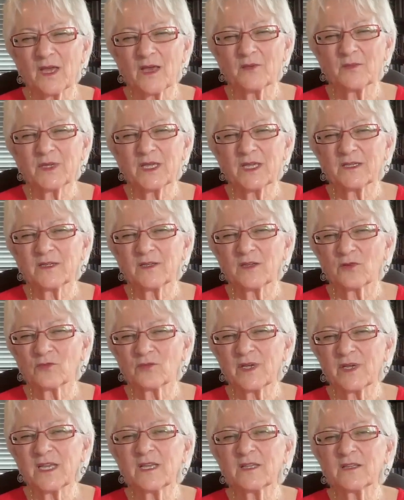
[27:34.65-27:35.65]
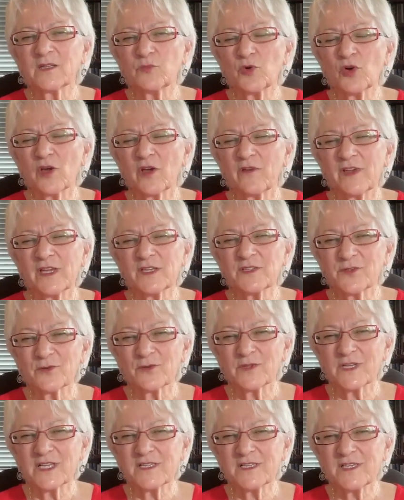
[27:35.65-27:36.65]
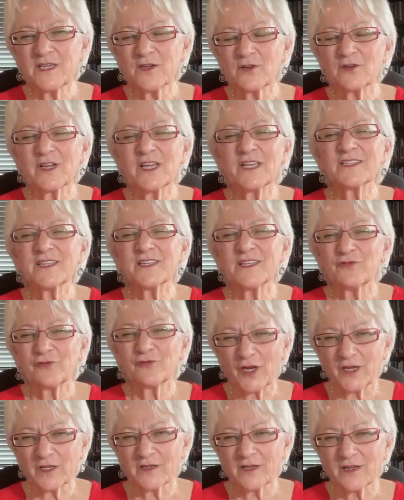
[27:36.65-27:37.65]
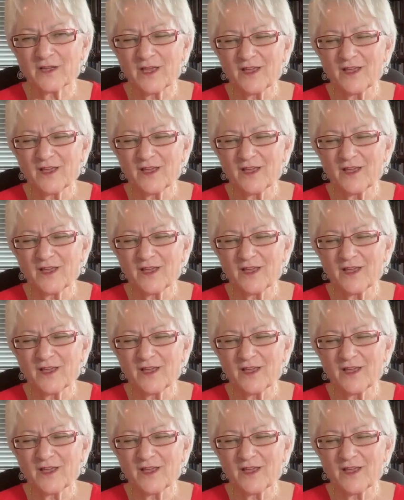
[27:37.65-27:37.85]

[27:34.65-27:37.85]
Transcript: I mean, reading the book of Esther this year is different